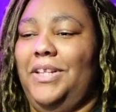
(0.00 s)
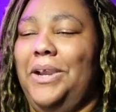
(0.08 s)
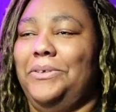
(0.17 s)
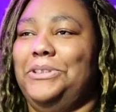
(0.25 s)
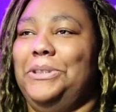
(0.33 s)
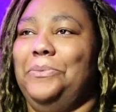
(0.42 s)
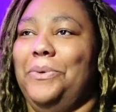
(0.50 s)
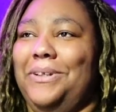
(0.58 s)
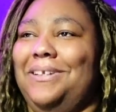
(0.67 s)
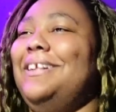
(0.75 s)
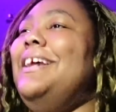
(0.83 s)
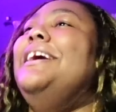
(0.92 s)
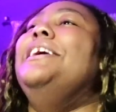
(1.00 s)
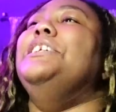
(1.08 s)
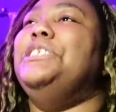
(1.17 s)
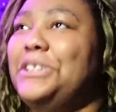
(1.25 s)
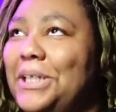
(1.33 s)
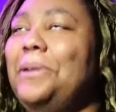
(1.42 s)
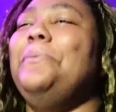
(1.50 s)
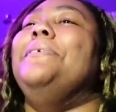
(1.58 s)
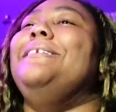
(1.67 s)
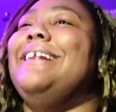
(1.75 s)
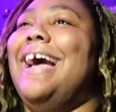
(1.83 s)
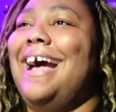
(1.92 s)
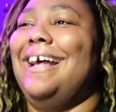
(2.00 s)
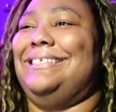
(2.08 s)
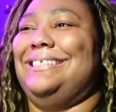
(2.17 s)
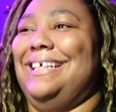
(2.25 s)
No, she wouldn't. She would not.